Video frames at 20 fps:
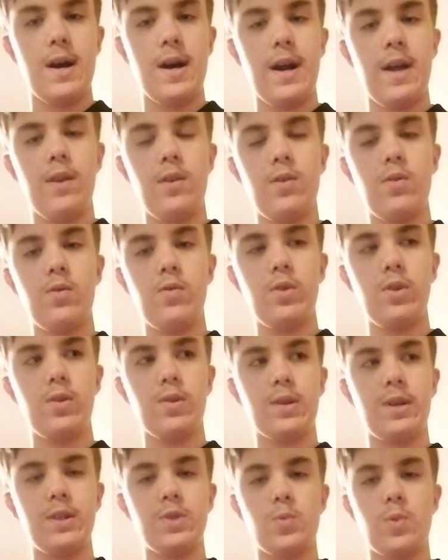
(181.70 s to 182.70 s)
I know
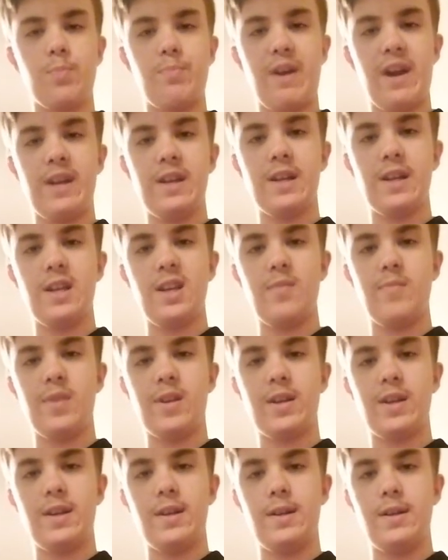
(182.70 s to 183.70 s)
you guys were panicking
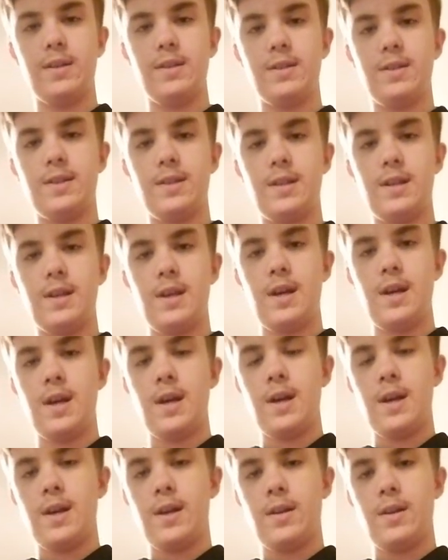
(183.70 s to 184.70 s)
because
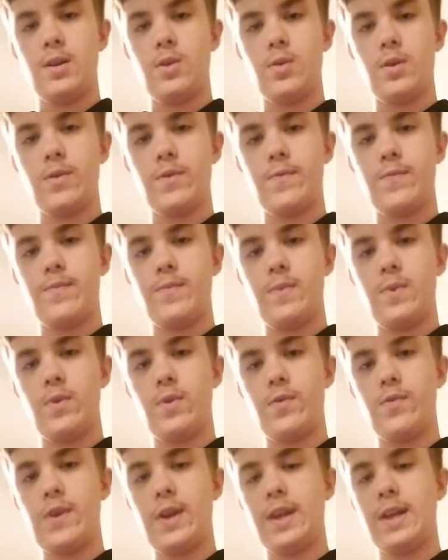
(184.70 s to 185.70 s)
you're
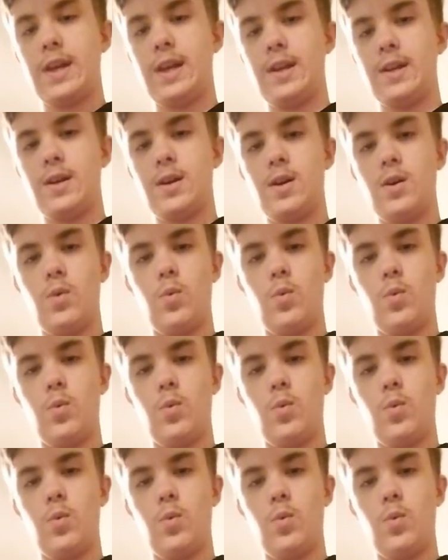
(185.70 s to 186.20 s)
you're thinking,